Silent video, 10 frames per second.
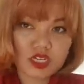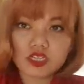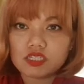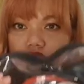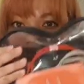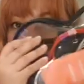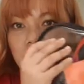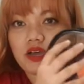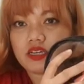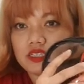this is
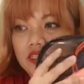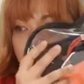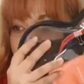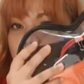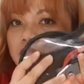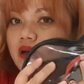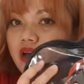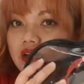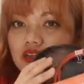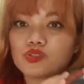my tech
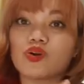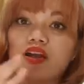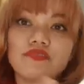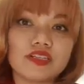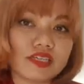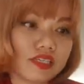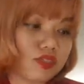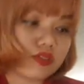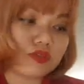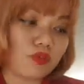bag. So everything
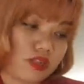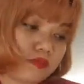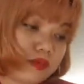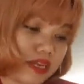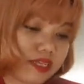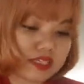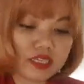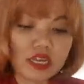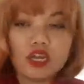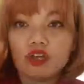is in one place.
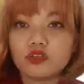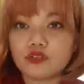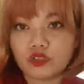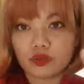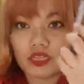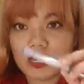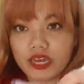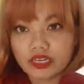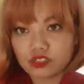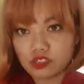Usually
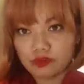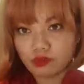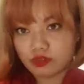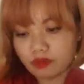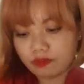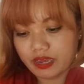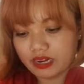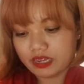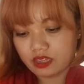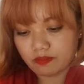I can just put the
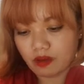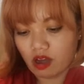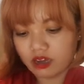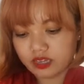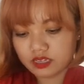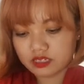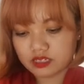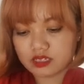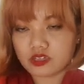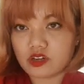pen in the pocket
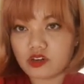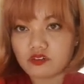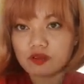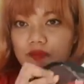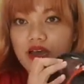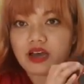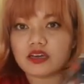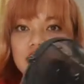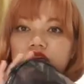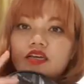of the
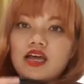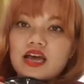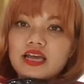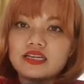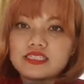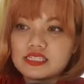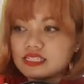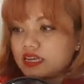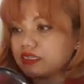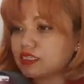bag and it's
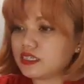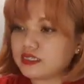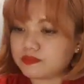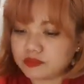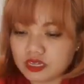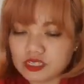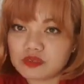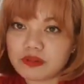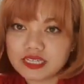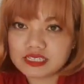set.
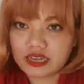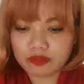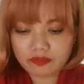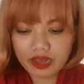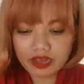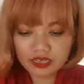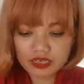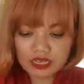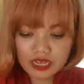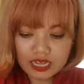That's my tech bag.
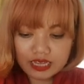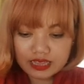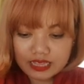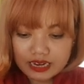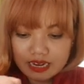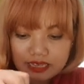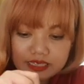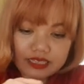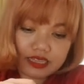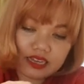The
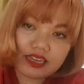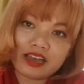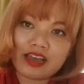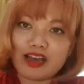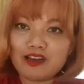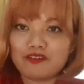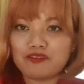next thing I have,